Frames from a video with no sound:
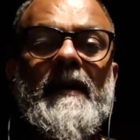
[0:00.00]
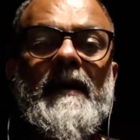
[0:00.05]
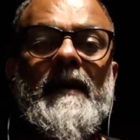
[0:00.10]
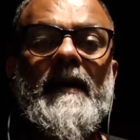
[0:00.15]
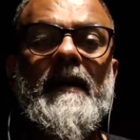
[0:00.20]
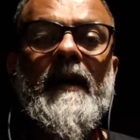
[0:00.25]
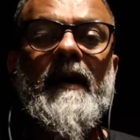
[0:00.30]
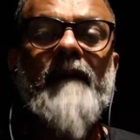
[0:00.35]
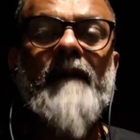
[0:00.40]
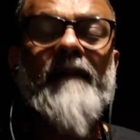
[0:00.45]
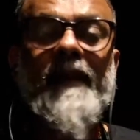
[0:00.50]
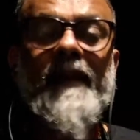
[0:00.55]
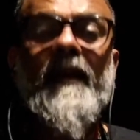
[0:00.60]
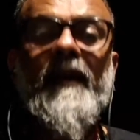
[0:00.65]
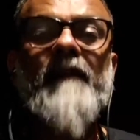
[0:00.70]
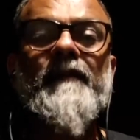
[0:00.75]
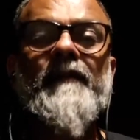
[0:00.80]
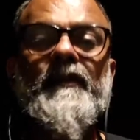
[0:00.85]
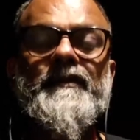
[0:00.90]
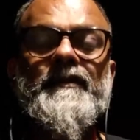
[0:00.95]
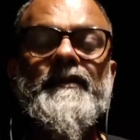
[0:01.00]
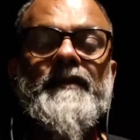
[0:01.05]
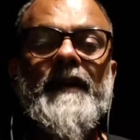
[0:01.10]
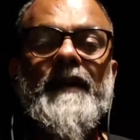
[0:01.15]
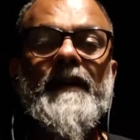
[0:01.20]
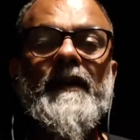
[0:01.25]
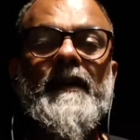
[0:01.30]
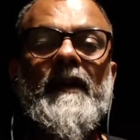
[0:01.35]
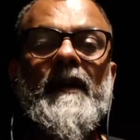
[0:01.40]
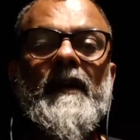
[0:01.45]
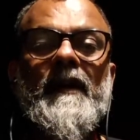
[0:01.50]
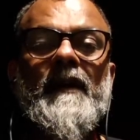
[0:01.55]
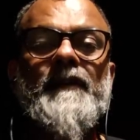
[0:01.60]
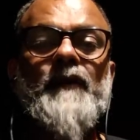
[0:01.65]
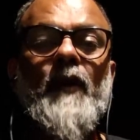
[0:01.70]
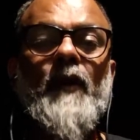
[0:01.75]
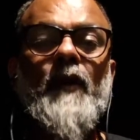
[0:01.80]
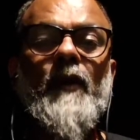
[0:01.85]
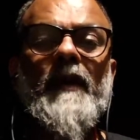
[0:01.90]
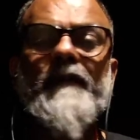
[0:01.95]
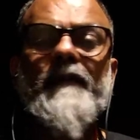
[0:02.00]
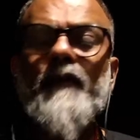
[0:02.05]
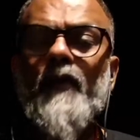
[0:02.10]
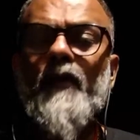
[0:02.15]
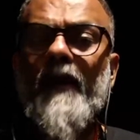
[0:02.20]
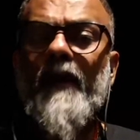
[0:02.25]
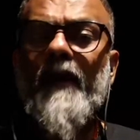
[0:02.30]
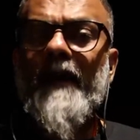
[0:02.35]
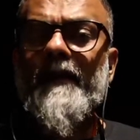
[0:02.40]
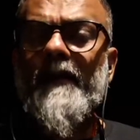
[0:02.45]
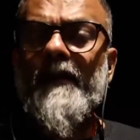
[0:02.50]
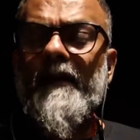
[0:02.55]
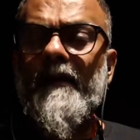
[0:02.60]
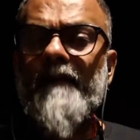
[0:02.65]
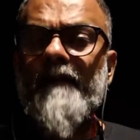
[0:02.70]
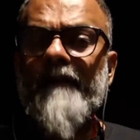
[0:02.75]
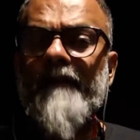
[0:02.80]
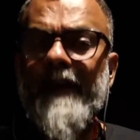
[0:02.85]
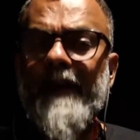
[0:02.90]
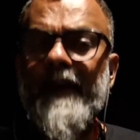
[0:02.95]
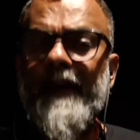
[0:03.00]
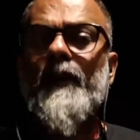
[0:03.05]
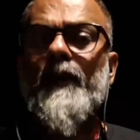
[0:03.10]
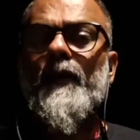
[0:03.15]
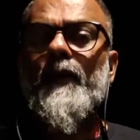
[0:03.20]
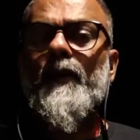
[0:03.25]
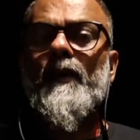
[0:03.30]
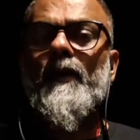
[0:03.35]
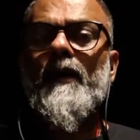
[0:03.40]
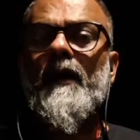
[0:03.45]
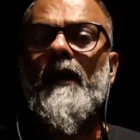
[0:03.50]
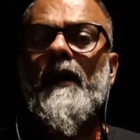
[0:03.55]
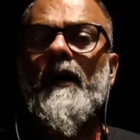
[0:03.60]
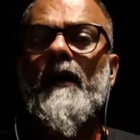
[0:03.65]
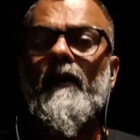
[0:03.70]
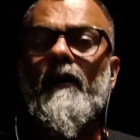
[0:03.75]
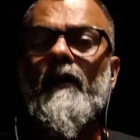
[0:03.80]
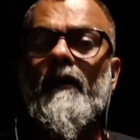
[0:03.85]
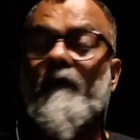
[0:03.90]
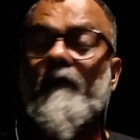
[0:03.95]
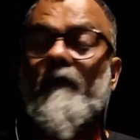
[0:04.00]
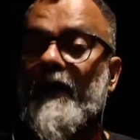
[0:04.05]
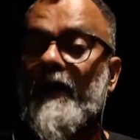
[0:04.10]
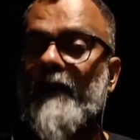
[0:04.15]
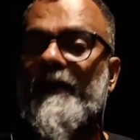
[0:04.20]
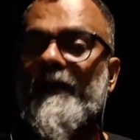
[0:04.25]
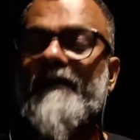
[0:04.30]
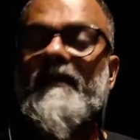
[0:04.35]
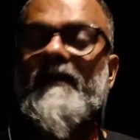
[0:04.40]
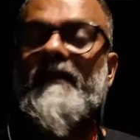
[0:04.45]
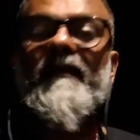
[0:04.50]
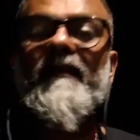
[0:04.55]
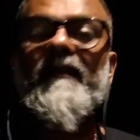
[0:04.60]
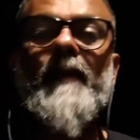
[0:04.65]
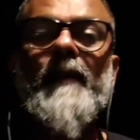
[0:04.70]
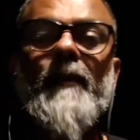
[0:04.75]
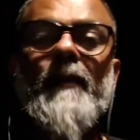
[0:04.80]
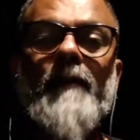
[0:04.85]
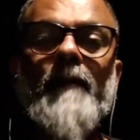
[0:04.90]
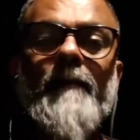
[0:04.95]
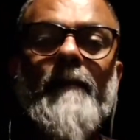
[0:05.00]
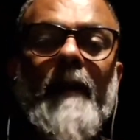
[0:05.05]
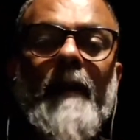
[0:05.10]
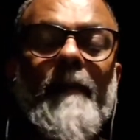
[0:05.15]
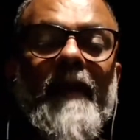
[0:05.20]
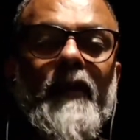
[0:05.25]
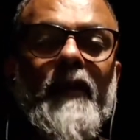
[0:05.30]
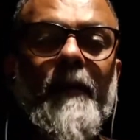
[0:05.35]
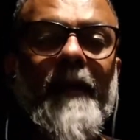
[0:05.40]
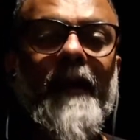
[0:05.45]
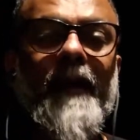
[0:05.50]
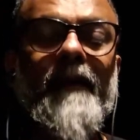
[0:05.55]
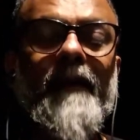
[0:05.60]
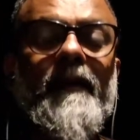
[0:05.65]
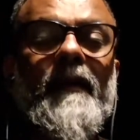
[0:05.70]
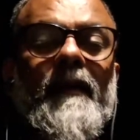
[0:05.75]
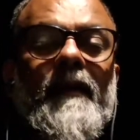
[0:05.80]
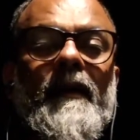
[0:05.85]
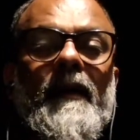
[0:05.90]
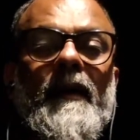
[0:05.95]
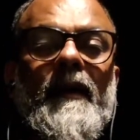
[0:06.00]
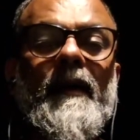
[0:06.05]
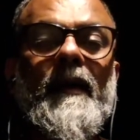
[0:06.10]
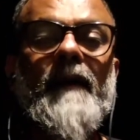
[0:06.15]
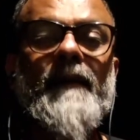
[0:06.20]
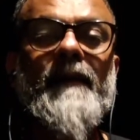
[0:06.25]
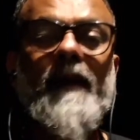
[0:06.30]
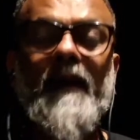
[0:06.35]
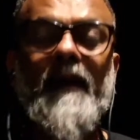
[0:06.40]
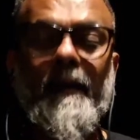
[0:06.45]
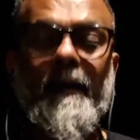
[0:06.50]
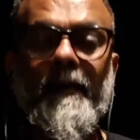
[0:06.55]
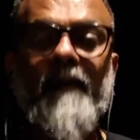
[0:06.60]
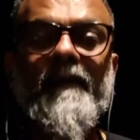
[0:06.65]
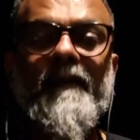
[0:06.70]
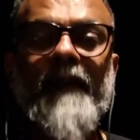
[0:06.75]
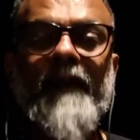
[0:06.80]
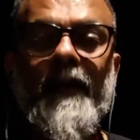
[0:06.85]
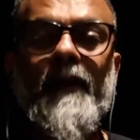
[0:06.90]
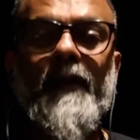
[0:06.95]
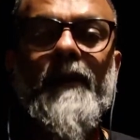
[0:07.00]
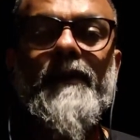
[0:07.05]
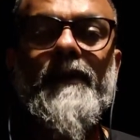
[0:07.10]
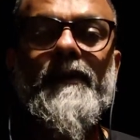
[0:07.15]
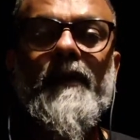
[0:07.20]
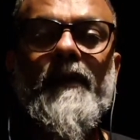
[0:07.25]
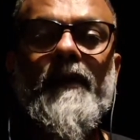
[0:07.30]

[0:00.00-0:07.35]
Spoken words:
Very unfortunate. So if you look at the video, whatever is available on public domain, there are a couple of videos of